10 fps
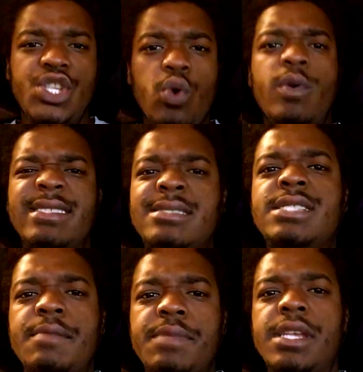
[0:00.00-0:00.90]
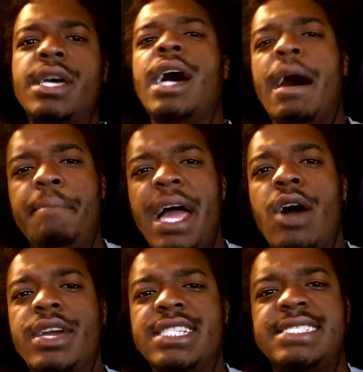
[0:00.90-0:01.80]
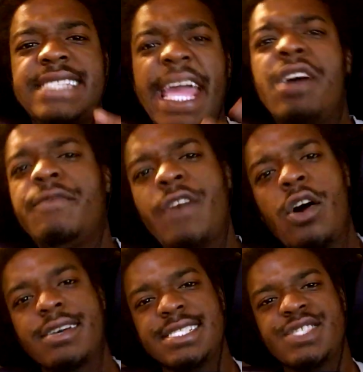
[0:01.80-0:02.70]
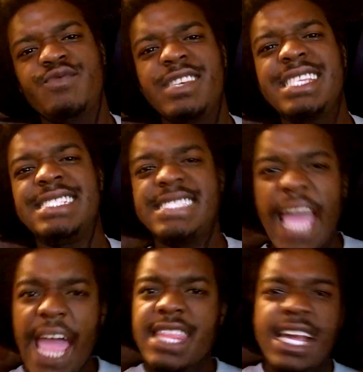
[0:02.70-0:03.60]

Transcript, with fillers: doing something about his downfall because it's really sad.